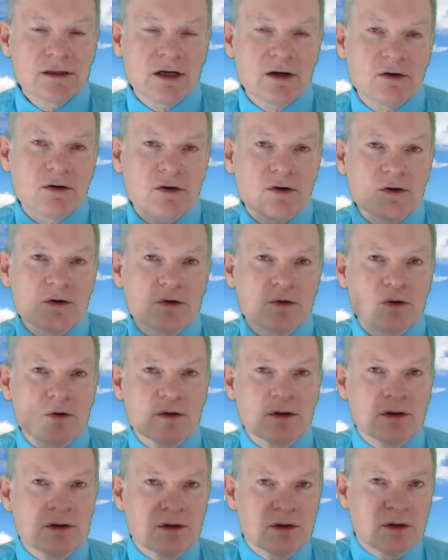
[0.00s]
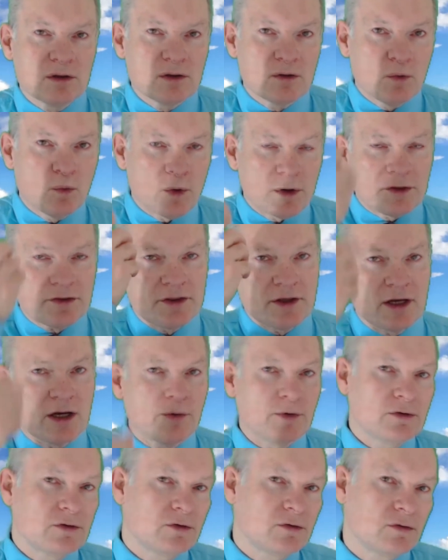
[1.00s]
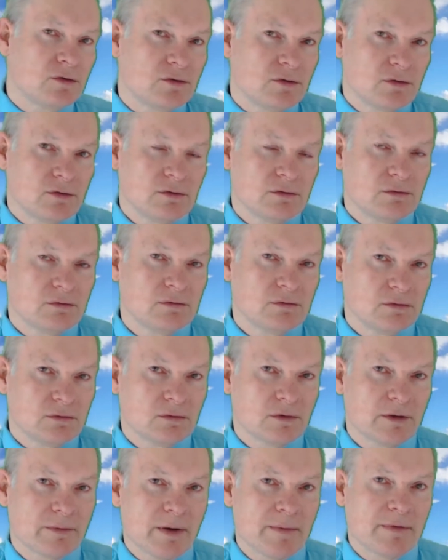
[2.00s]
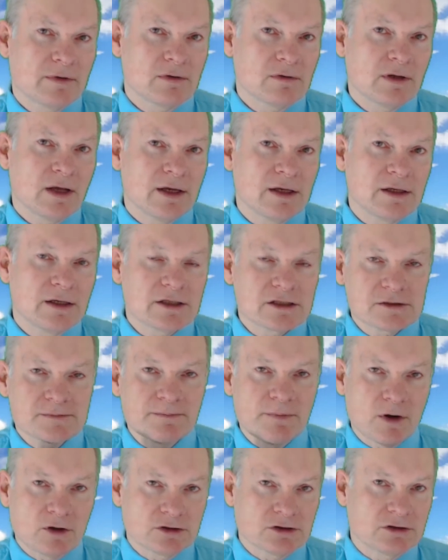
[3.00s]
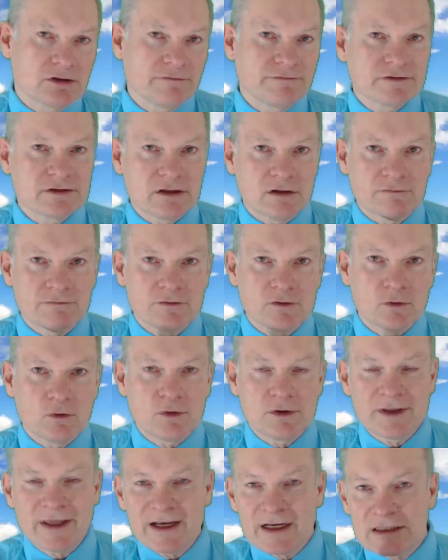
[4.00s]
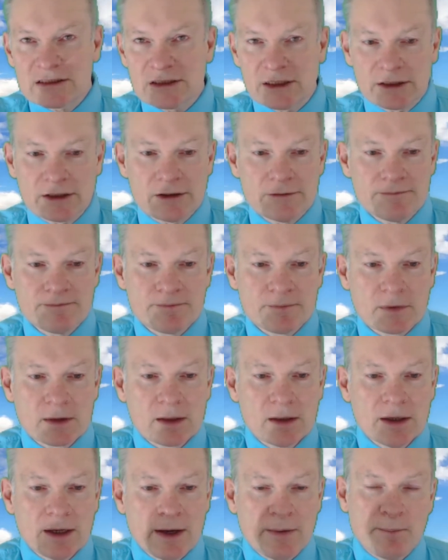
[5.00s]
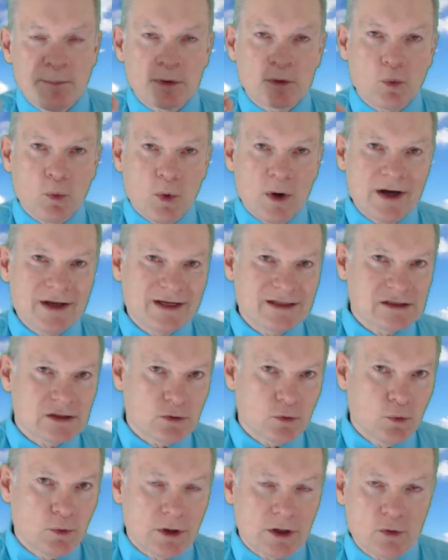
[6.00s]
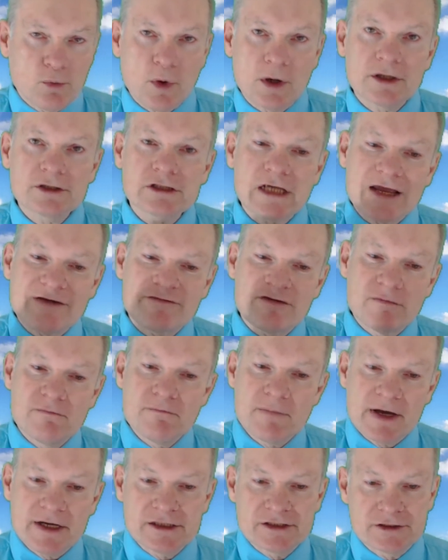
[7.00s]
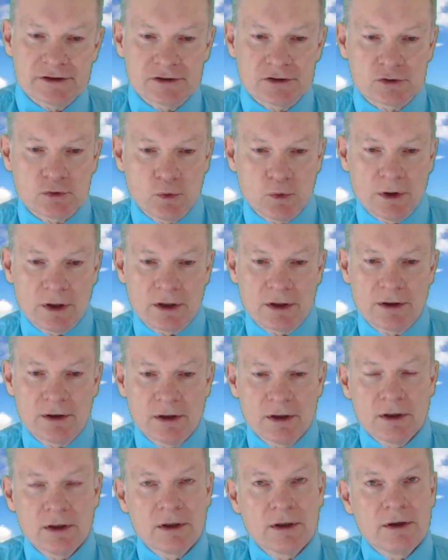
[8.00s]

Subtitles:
Now, one thing I want you to remember today is positive self-talk. That is it. But why does it work? Why does affirmations work?